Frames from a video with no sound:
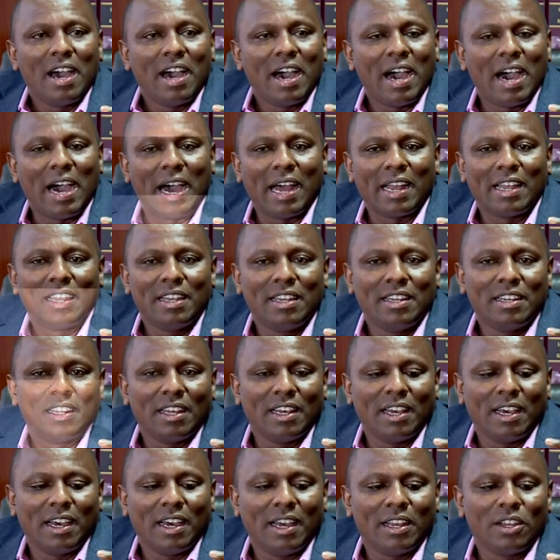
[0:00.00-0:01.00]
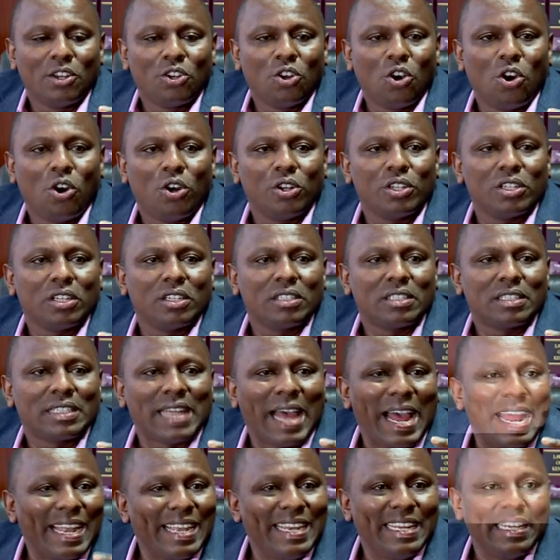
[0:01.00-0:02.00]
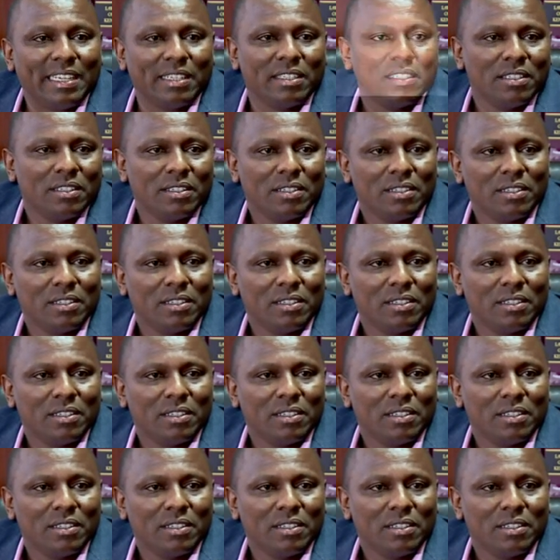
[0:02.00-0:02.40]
had uh, no standing